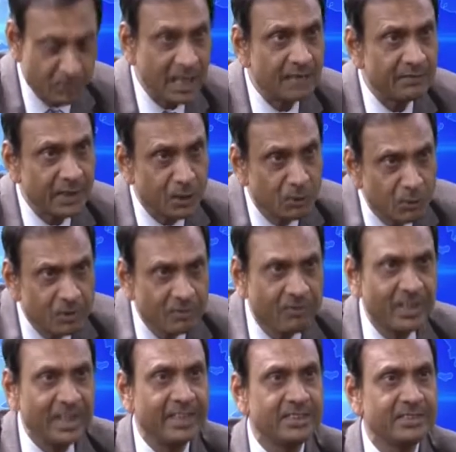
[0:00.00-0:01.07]
have a good
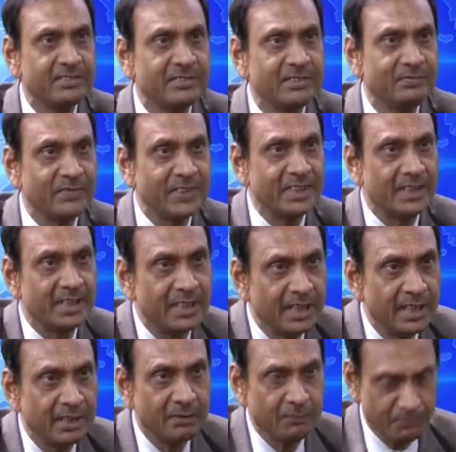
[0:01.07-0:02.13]
relation with the
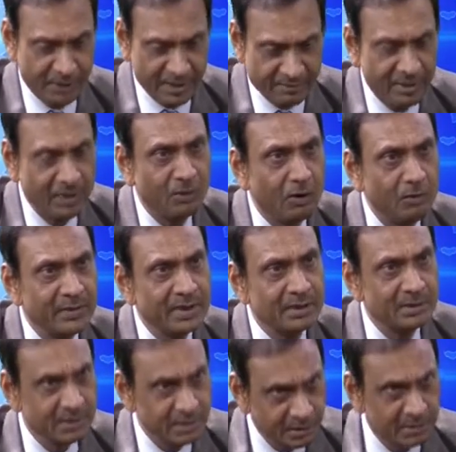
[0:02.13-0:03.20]
federal government,